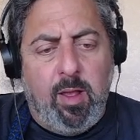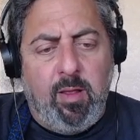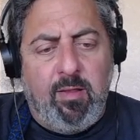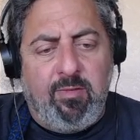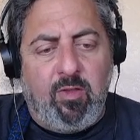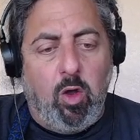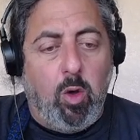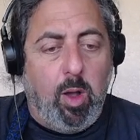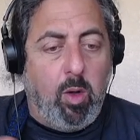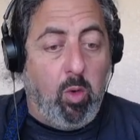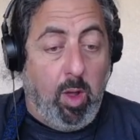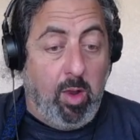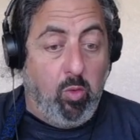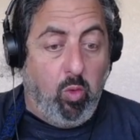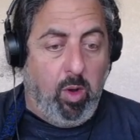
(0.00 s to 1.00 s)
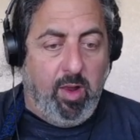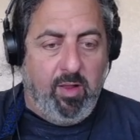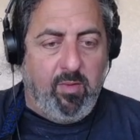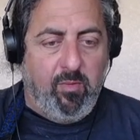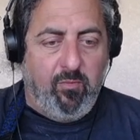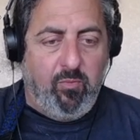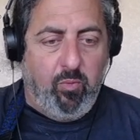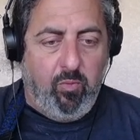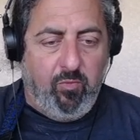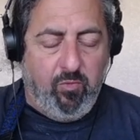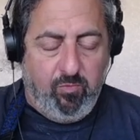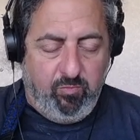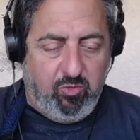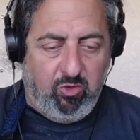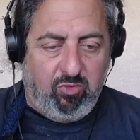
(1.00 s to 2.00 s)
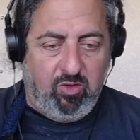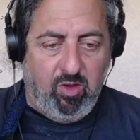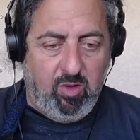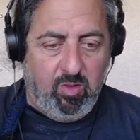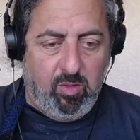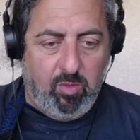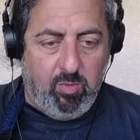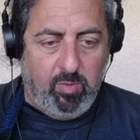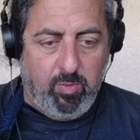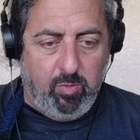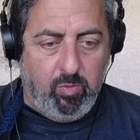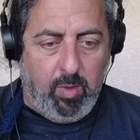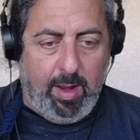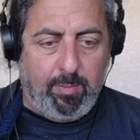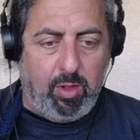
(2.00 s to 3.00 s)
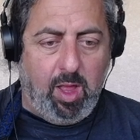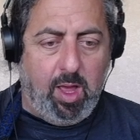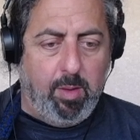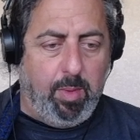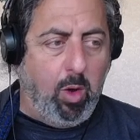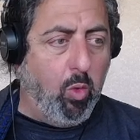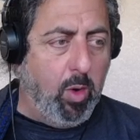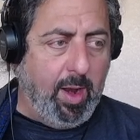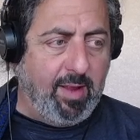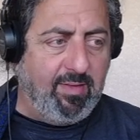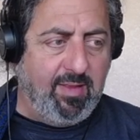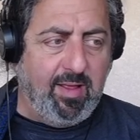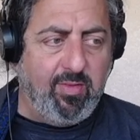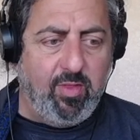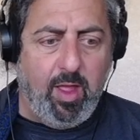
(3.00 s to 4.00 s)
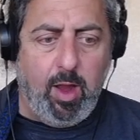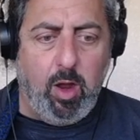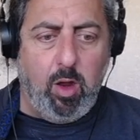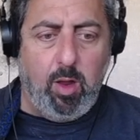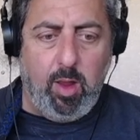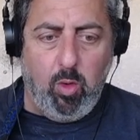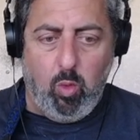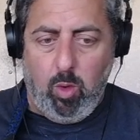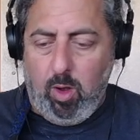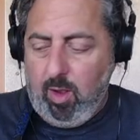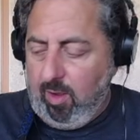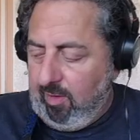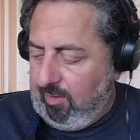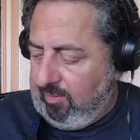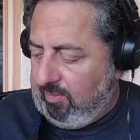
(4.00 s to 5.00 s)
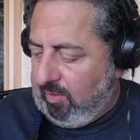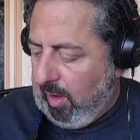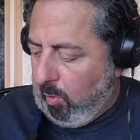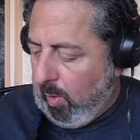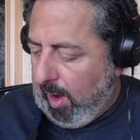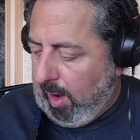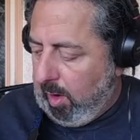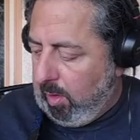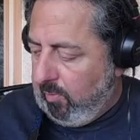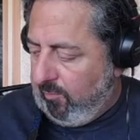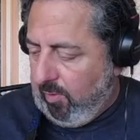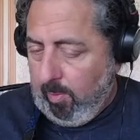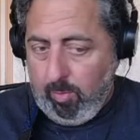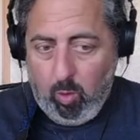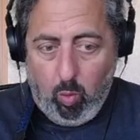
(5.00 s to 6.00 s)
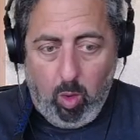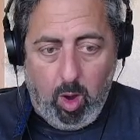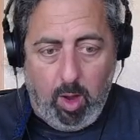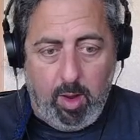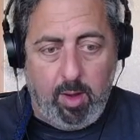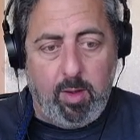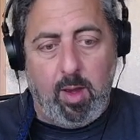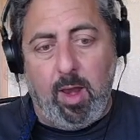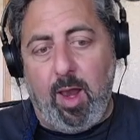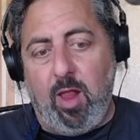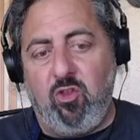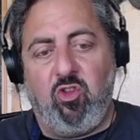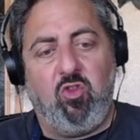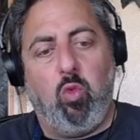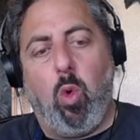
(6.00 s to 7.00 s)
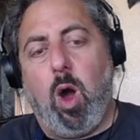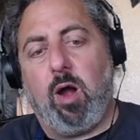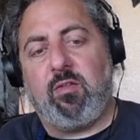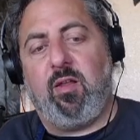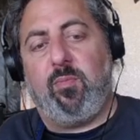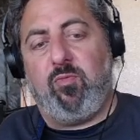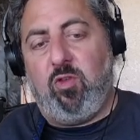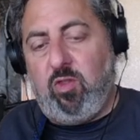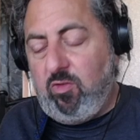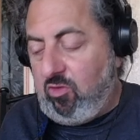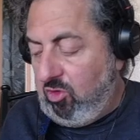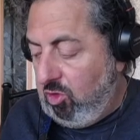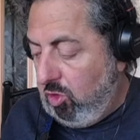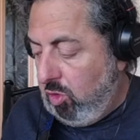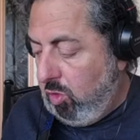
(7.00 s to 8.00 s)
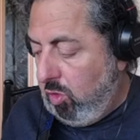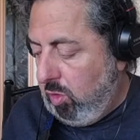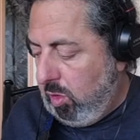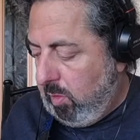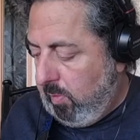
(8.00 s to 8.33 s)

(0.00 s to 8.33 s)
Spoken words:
So, and just to ramble on about what I did there, it was, I went from the 1 and I just walked up to the 2.